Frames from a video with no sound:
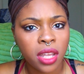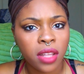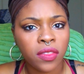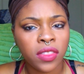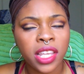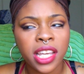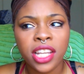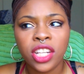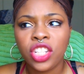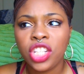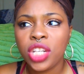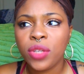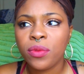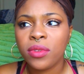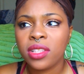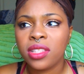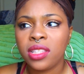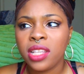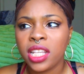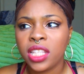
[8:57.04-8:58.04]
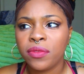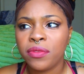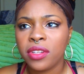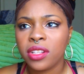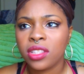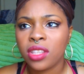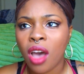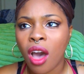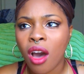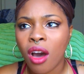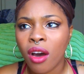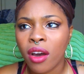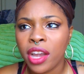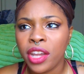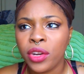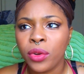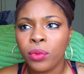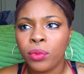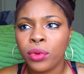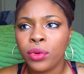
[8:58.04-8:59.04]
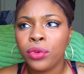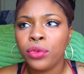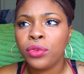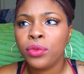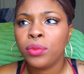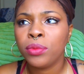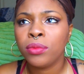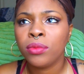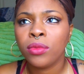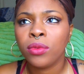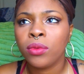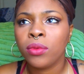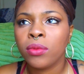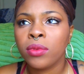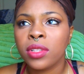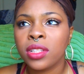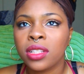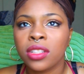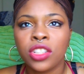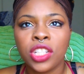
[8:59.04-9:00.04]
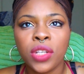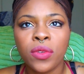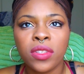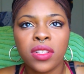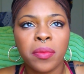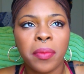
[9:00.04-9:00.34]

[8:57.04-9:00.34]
Then she was 6 foot tall, and she was